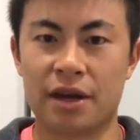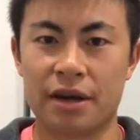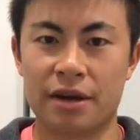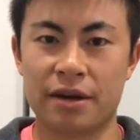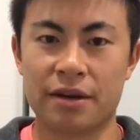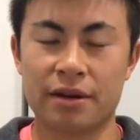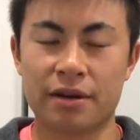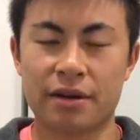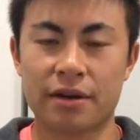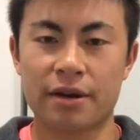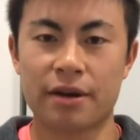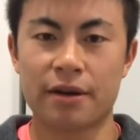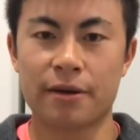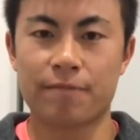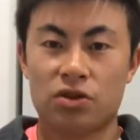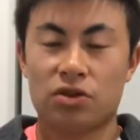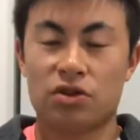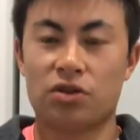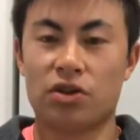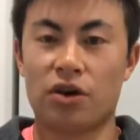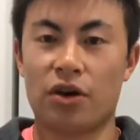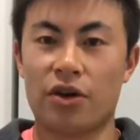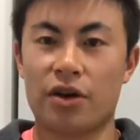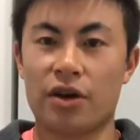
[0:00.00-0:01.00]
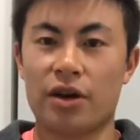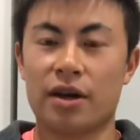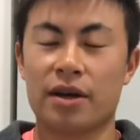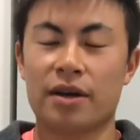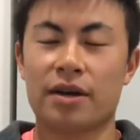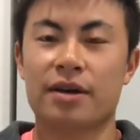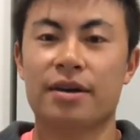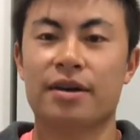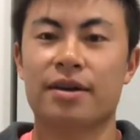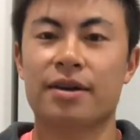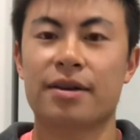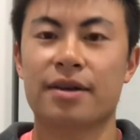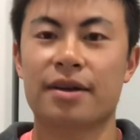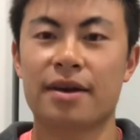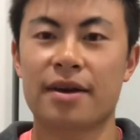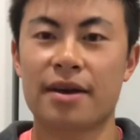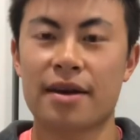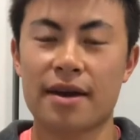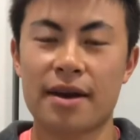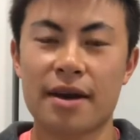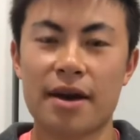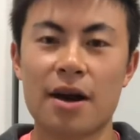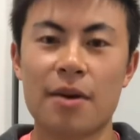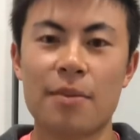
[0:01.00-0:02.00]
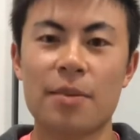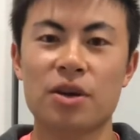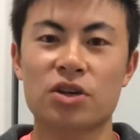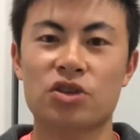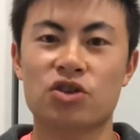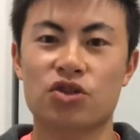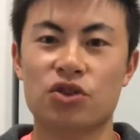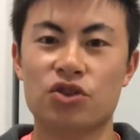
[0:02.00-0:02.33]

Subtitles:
And so how much